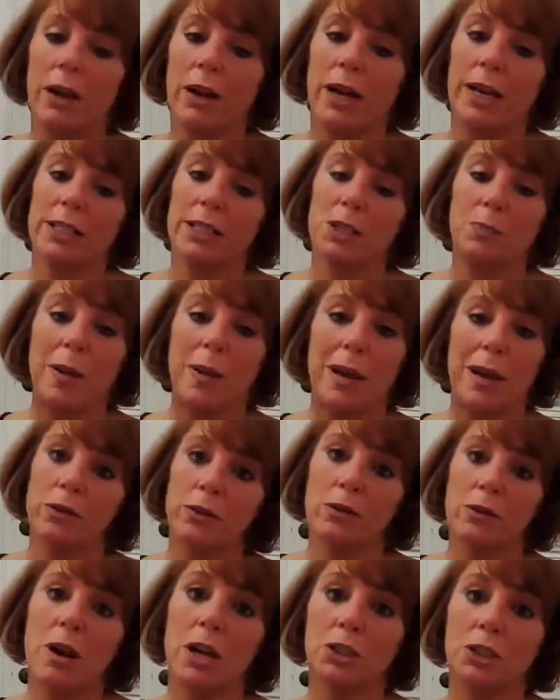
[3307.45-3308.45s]
got to expand
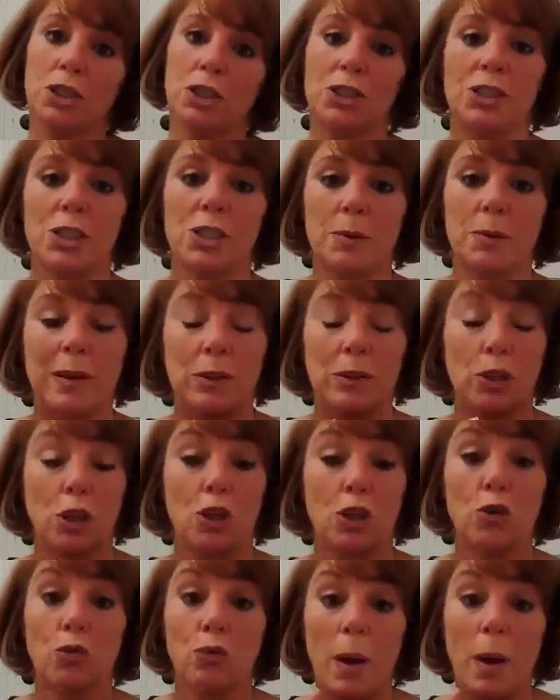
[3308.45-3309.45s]
your consciousness about the
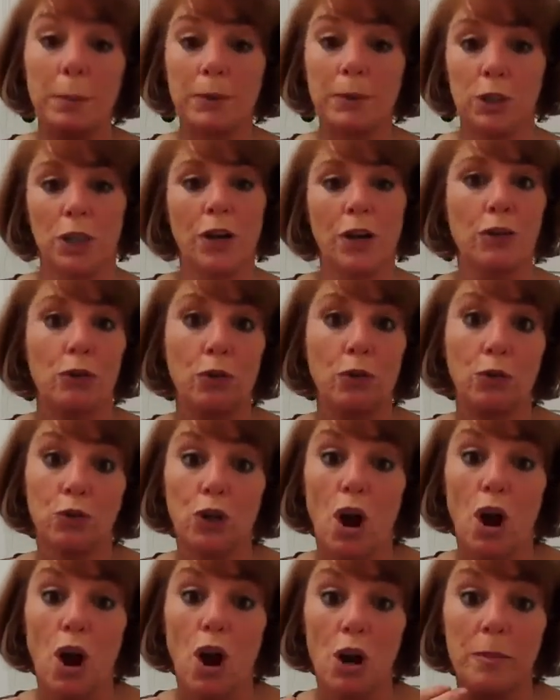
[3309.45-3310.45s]
corruption and your old
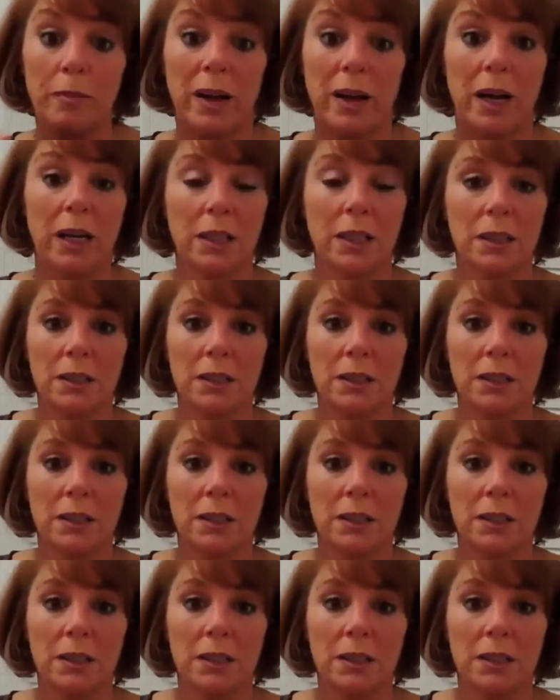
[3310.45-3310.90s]
karma